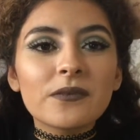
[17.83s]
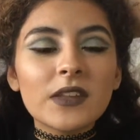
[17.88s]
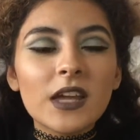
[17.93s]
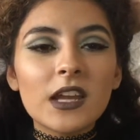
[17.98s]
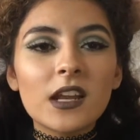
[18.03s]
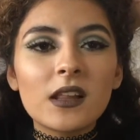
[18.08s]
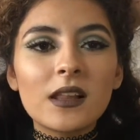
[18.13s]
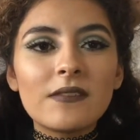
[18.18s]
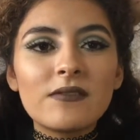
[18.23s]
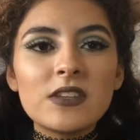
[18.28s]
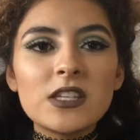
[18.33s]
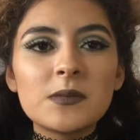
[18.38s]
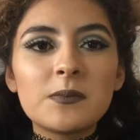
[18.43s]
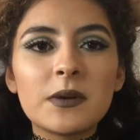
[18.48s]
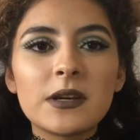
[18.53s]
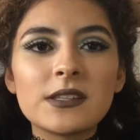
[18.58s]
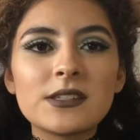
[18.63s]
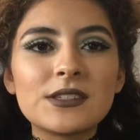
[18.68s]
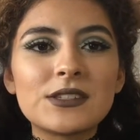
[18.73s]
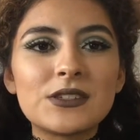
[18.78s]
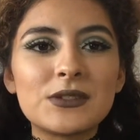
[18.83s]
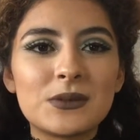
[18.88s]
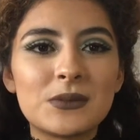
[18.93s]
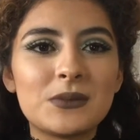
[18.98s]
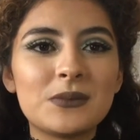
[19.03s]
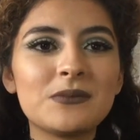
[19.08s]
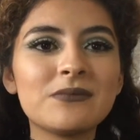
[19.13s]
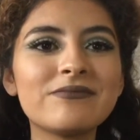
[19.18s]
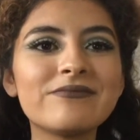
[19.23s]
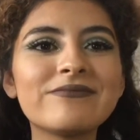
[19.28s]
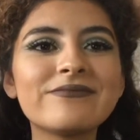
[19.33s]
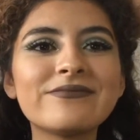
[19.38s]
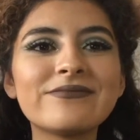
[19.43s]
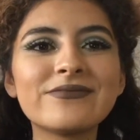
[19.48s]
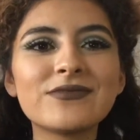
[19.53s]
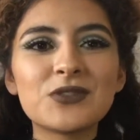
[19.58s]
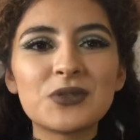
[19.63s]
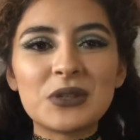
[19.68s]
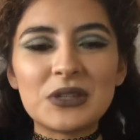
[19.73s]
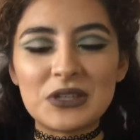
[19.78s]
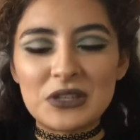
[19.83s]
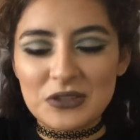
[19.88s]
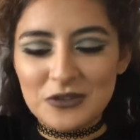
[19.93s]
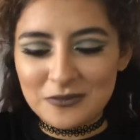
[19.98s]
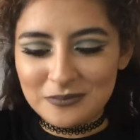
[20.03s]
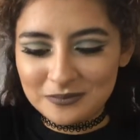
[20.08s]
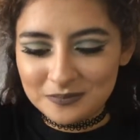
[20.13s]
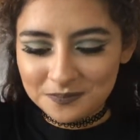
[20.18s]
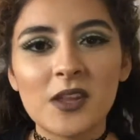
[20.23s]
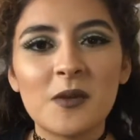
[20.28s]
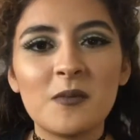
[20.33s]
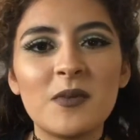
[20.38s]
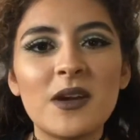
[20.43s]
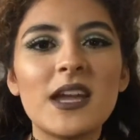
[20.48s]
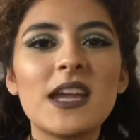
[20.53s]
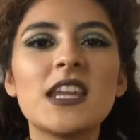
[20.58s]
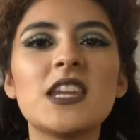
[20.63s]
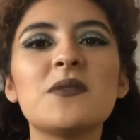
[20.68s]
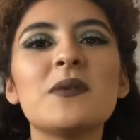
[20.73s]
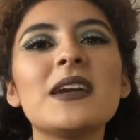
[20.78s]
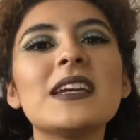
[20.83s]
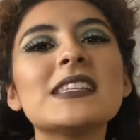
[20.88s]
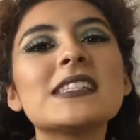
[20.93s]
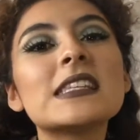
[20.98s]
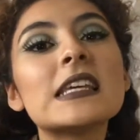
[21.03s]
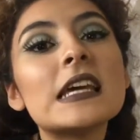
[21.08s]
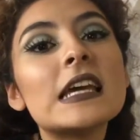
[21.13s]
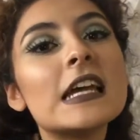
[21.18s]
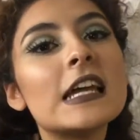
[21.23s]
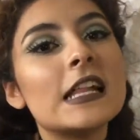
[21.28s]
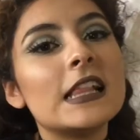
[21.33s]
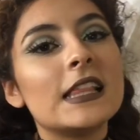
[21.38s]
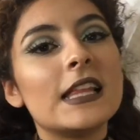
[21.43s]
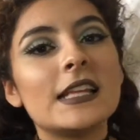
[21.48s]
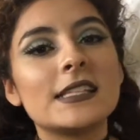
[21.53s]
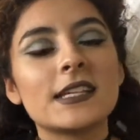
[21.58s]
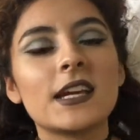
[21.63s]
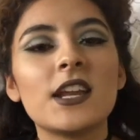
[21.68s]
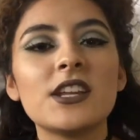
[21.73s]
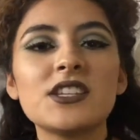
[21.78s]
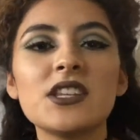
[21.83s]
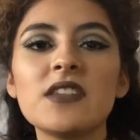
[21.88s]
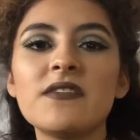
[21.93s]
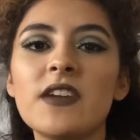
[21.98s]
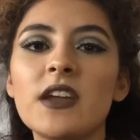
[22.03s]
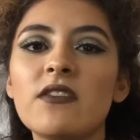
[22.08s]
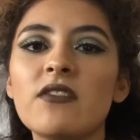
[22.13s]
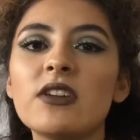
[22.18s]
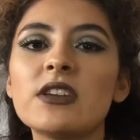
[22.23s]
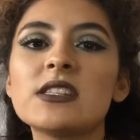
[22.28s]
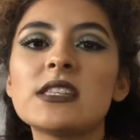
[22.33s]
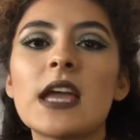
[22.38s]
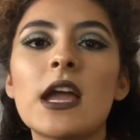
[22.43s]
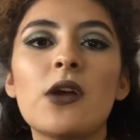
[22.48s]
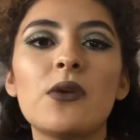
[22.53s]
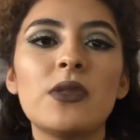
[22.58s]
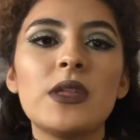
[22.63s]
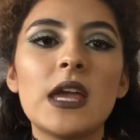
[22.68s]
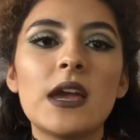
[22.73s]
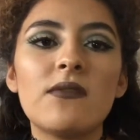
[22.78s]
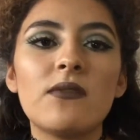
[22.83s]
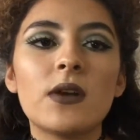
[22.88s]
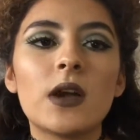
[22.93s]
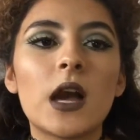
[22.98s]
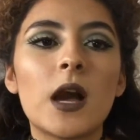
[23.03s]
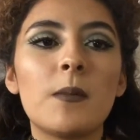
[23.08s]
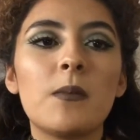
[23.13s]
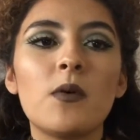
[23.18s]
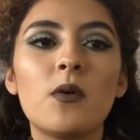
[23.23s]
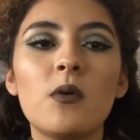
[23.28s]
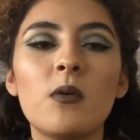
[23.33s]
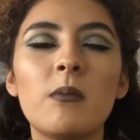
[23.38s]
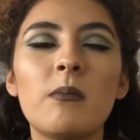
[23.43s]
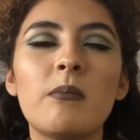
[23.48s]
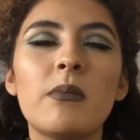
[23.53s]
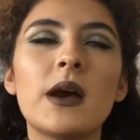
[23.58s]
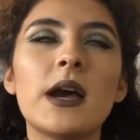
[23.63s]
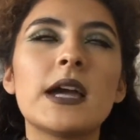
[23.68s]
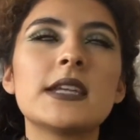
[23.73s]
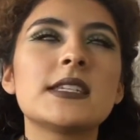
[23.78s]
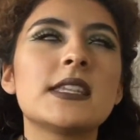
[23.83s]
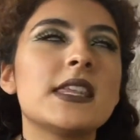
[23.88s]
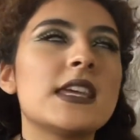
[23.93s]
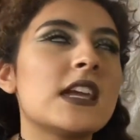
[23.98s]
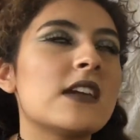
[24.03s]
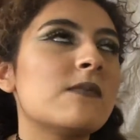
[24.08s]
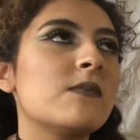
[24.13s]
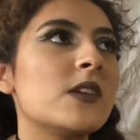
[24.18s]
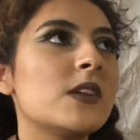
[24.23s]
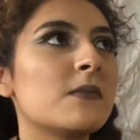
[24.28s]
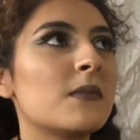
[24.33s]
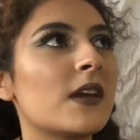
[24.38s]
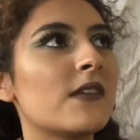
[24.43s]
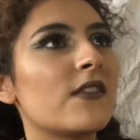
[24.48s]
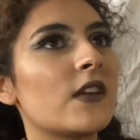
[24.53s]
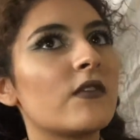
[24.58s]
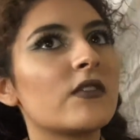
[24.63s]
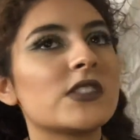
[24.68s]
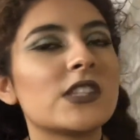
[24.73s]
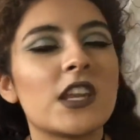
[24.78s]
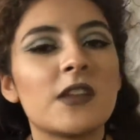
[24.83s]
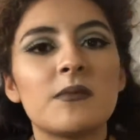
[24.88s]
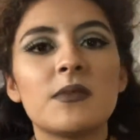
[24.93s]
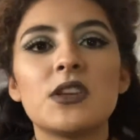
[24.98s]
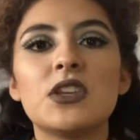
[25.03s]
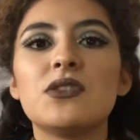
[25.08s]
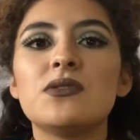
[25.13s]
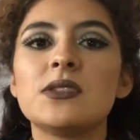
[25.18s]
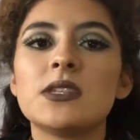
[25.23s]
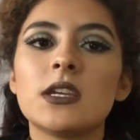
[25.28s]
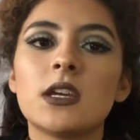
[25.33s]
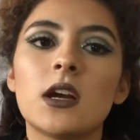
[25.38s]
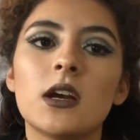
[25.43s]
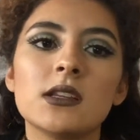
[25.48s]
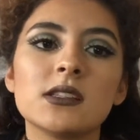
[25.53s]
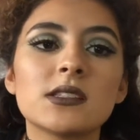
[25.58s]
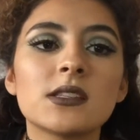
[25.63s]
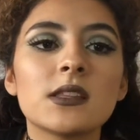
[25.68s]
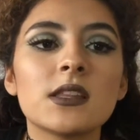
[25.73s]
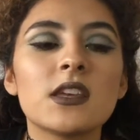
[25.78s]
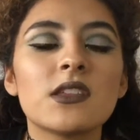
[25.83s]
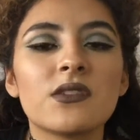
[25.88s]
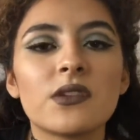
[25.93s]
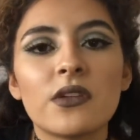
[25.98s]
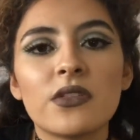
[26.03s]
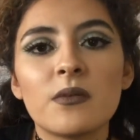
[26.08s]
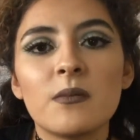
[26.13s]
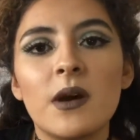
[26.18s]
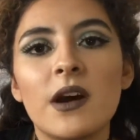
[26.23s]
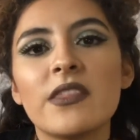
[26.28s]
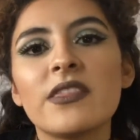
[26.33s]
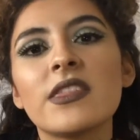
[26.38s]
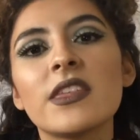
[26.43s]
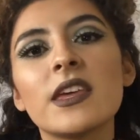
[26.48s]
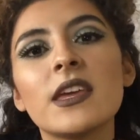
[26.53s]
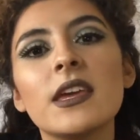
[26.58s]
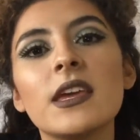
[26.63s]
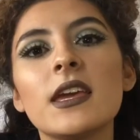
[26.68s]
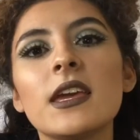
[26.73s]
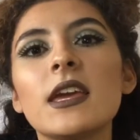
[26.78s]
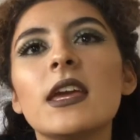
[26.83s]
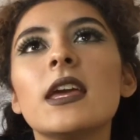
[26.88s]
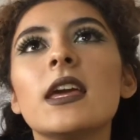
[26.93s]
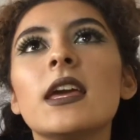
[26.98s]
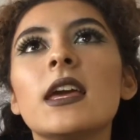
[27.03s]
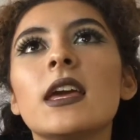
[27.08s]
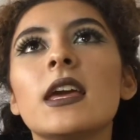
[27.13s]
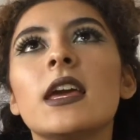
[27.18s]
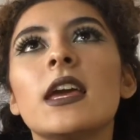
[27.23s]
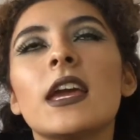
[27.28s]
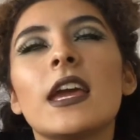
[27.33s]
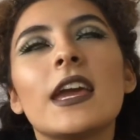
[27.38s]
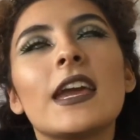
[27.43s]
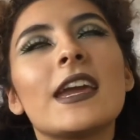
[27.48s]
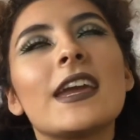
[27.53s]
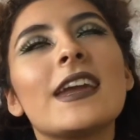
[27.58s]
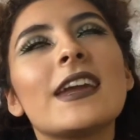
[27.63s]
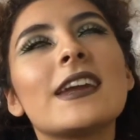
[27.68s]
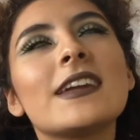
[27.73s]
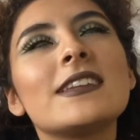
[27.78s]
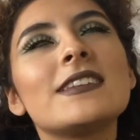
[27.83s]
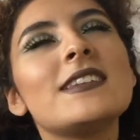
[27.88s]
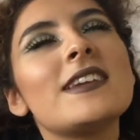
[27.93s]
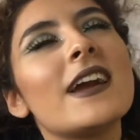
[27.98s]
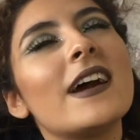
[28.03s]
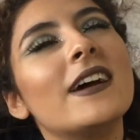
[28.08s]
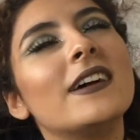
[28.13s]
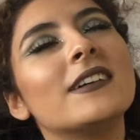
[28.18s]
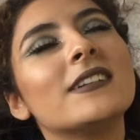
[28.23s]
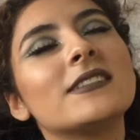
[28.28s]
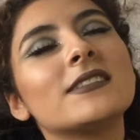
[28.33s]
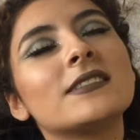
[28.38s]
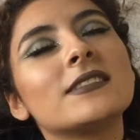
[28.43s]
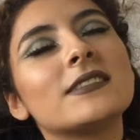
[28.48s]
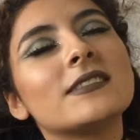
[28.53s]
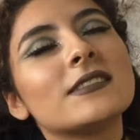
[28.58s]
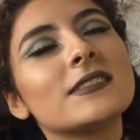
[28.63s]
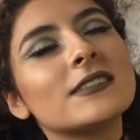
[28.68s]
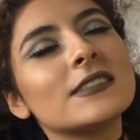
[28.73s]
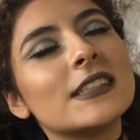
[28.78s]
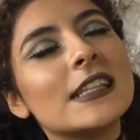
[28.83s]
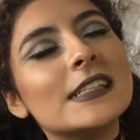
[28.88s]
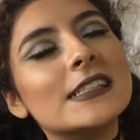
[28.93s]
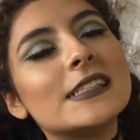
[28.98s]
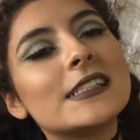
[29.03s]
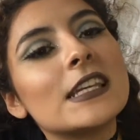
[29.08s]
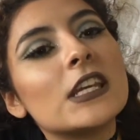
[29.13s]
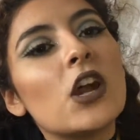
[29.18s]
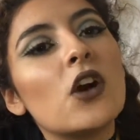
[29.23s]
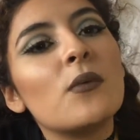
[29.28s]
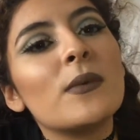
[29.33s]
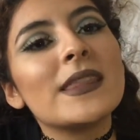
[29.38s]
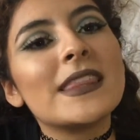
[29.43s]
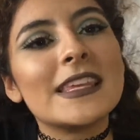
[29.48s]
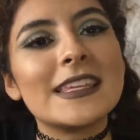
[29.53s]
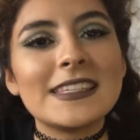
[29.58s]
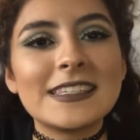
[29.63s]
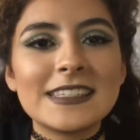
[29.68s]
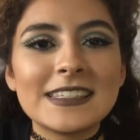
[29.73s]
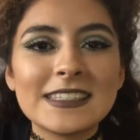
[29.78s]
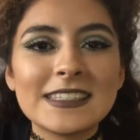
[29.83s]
And I love these buttons too. It's really cute. But anyways, let's get on to the favorites. I only have a couple, but they have been my favorites that I've been using constantly throughout the month. And yeah, let's get on with it.